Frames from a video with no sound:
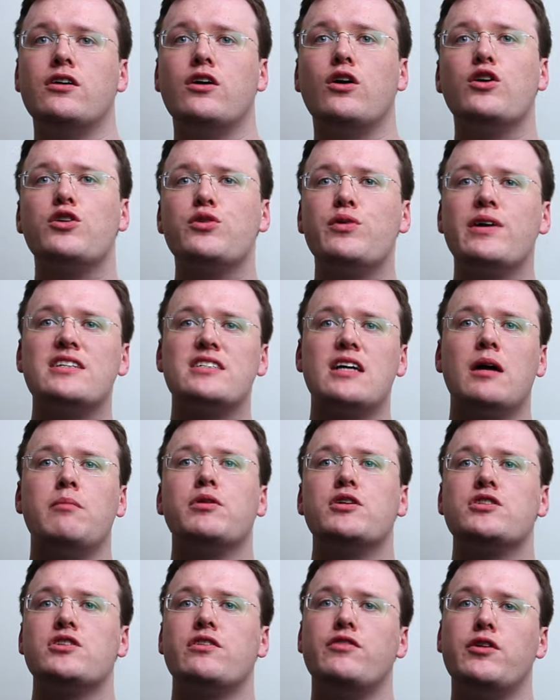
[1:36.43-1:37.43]
Other
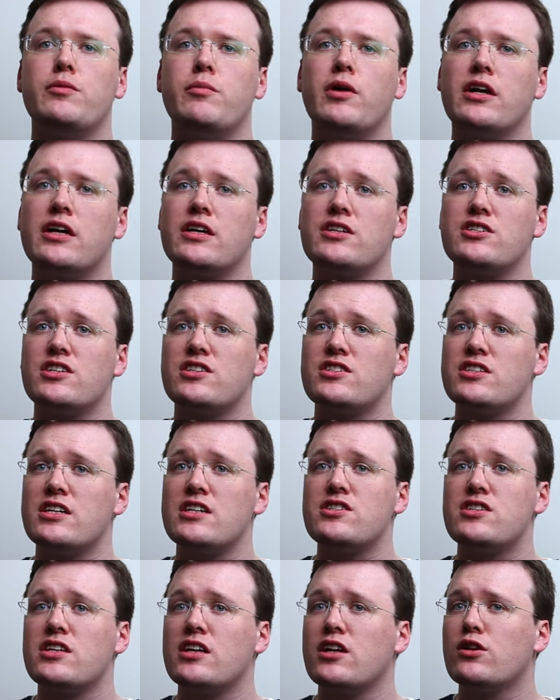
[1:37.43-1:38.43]
examples of mnemonics
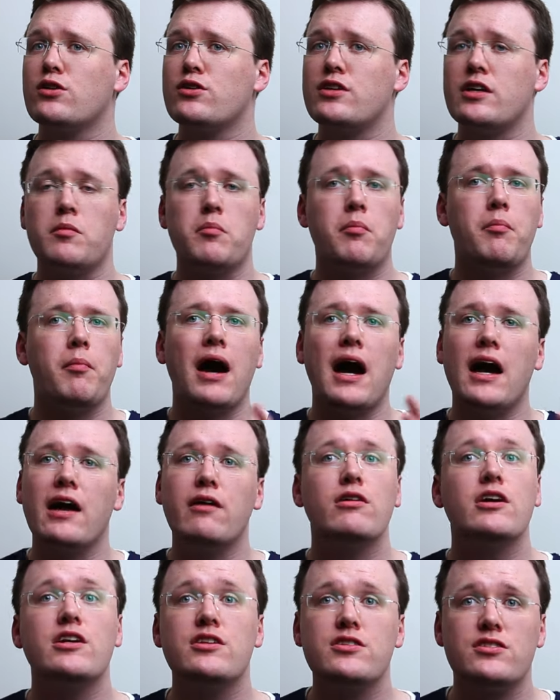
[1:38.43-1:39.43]
exist, including
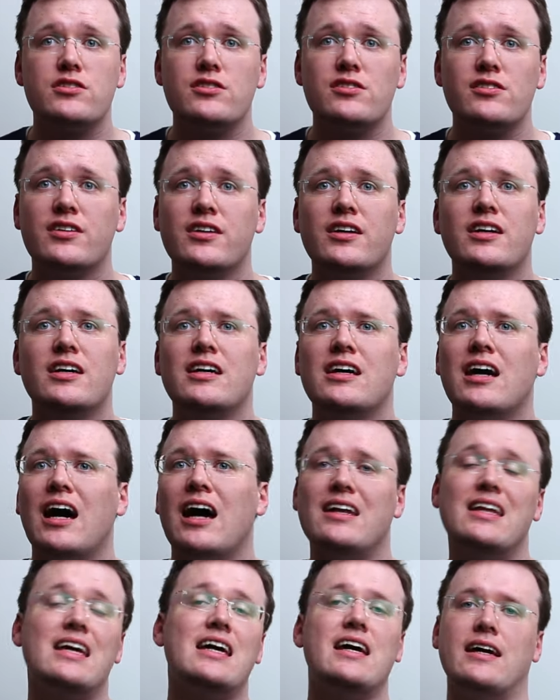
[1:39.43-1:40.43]
pirates
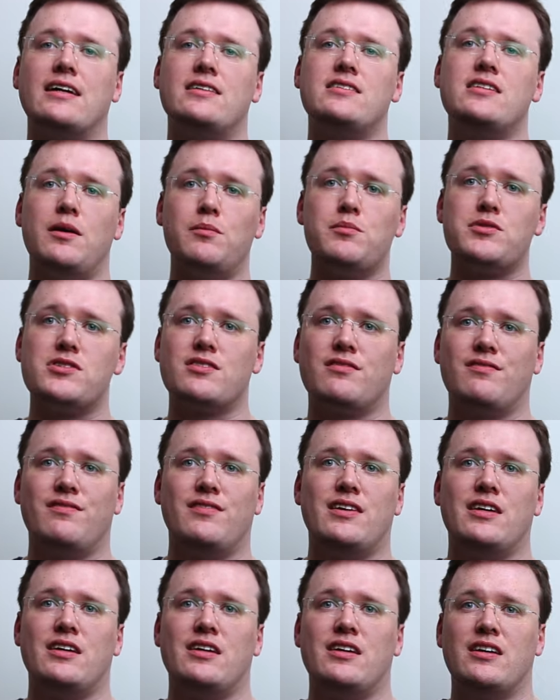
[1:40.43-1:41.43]
and ear tips.
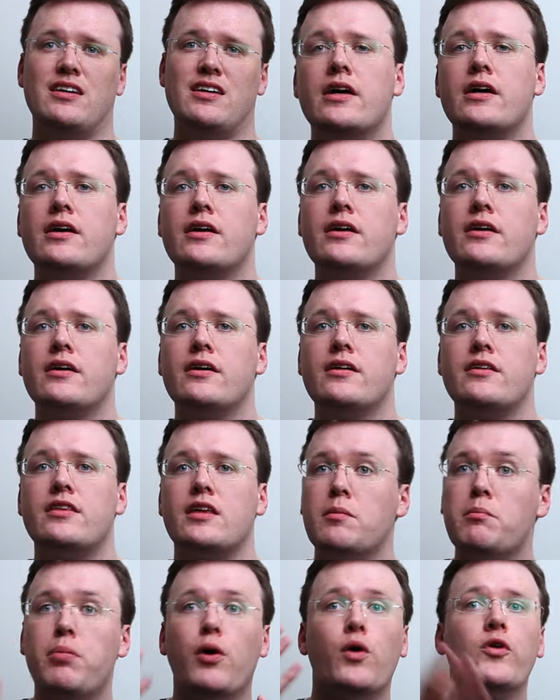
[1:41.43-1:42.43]
The
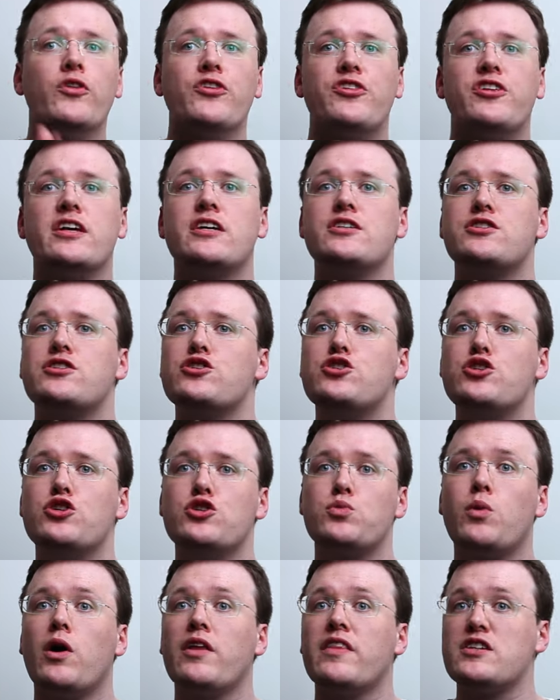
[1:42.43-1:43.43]
important thing is to
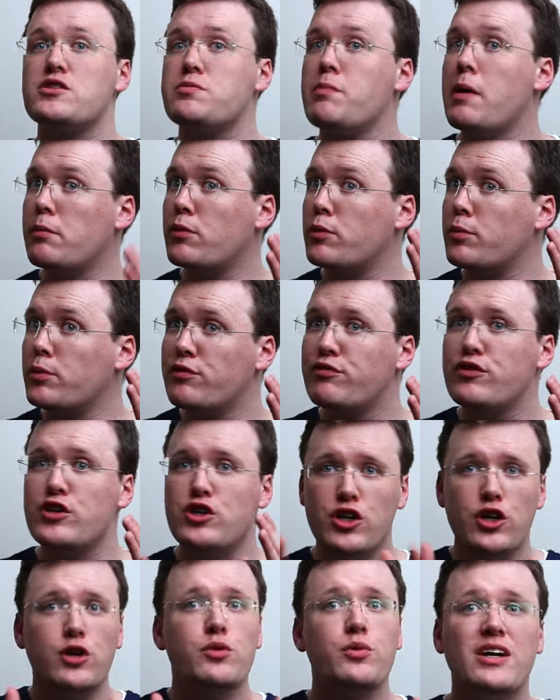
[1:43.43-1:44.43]
choose one that's memorable for
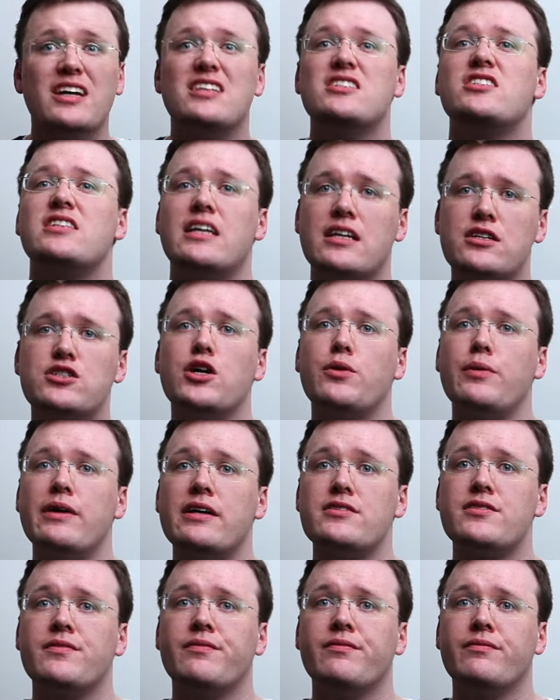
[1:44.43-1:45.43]
you and stick to
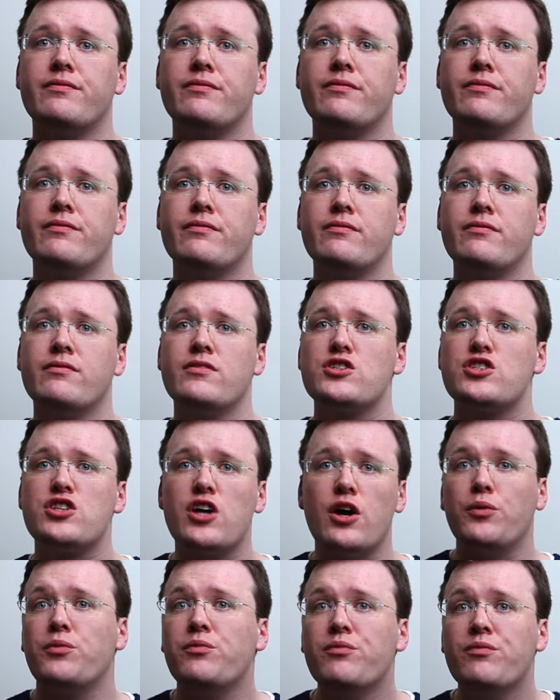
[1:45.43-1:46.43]
it.
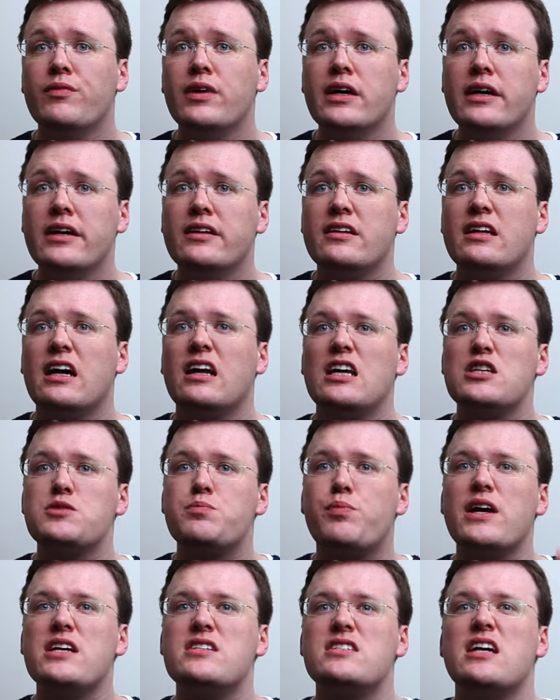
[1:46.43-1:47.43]
So, now let's
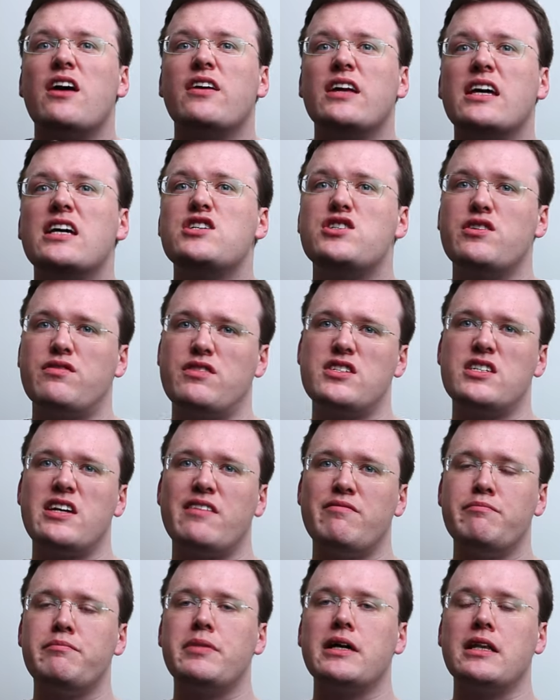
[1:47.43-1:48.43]
break down each of the
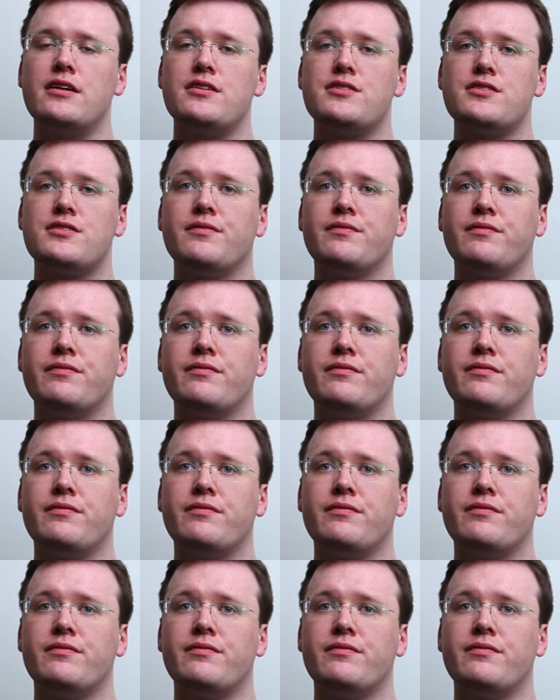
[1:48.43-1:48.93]
seven pillars.